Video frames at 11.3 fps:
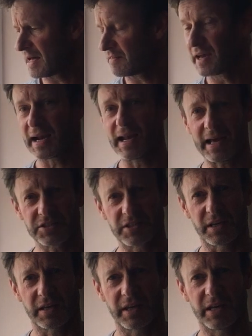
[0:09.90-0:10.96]
They're
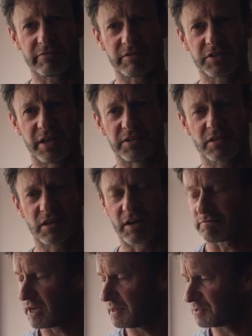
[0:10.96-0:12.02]
classic in every sense. The
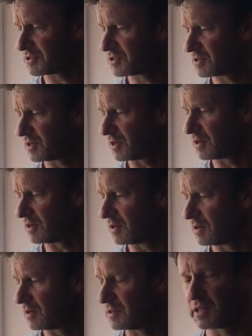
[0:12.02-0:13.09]
grapes
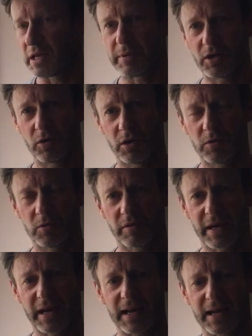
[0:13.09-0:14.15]
are Nebbiolo,
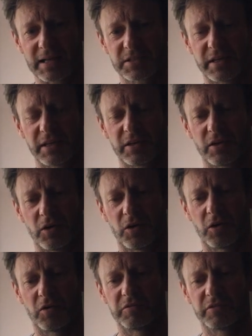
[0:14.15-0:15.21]
that classic
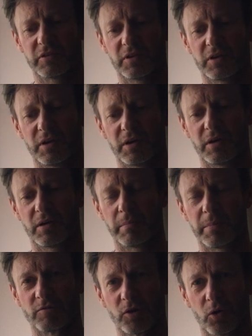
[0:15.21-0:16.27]
of
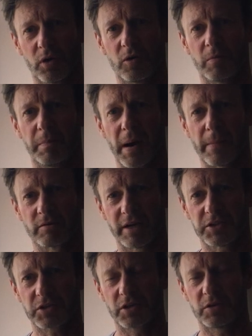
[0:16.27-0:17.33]
Barolo,
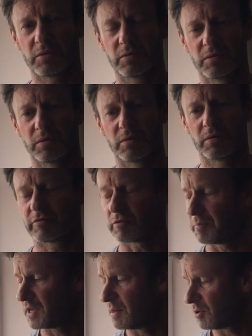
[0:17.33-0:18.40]
Barbaresco from
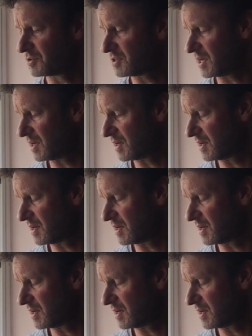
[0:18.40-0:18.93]
Piemonte,